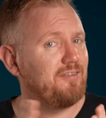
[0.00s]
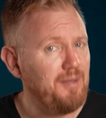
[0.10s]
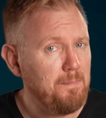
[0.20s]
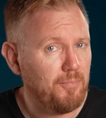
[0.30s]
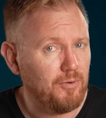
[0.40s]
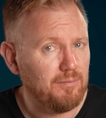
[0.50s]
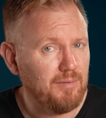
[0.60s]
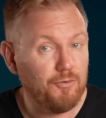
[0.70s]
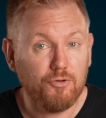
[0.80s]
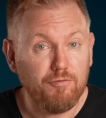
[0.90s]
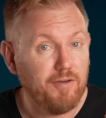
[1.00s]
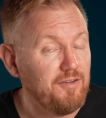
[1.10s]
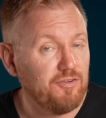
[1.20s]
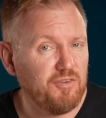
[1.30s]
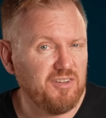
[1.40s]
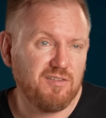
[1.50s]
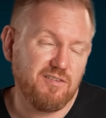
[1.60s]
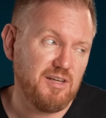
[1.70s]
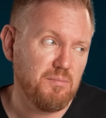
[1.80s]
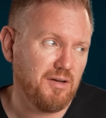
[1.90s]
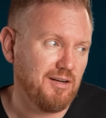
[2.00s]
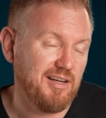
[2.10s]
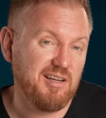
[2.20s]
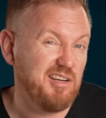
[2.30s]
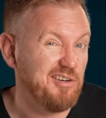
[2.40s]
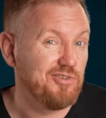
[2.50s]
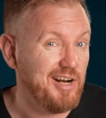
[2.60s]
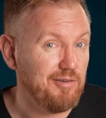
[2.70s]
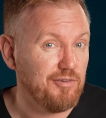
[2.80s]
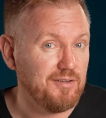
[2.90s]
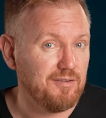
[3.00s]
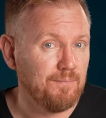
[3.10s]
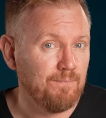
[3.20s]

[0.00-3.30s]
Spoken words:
simple and on the face of it seemingly irrelevant.